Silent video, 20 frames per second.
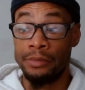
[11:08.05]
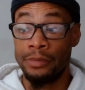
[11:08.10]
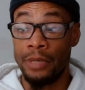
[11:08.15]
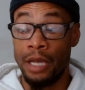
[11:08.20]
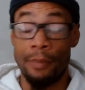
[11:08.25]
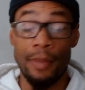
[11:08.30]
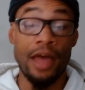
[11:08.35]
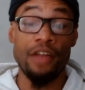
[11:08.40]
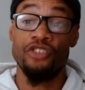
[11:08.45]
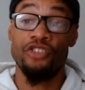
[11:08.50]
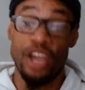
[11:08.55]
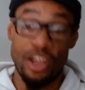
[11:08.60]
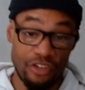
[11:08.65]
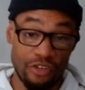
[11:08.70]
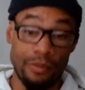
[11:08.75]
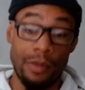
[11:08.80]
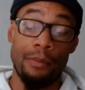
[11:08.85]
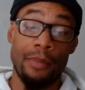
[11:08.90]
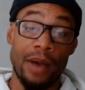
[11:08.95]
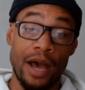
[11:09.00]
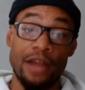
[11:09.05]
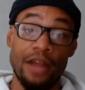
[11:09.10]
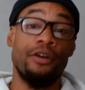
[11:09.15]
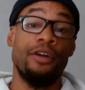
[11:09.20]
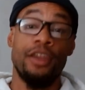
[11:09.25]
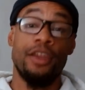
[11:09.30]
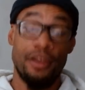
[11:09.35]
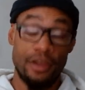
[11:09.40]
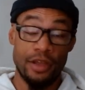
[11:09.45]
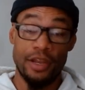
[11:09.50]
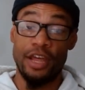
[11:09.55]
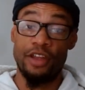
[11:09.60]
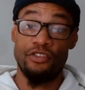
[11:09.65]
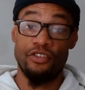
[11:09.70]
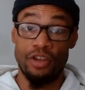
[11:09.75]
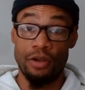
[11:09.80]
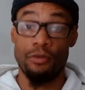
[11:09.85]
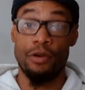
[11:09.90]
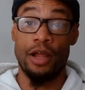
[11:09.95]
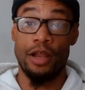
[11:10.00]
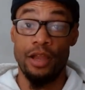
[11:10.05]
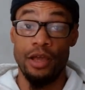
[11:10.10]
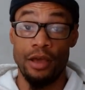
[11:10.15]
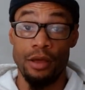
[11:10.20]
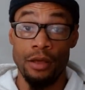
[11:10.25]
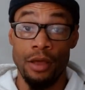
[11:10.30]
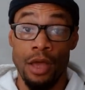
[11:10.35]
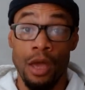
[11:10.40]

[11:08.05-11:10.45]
I'm not changing my mind on any of that shit right now.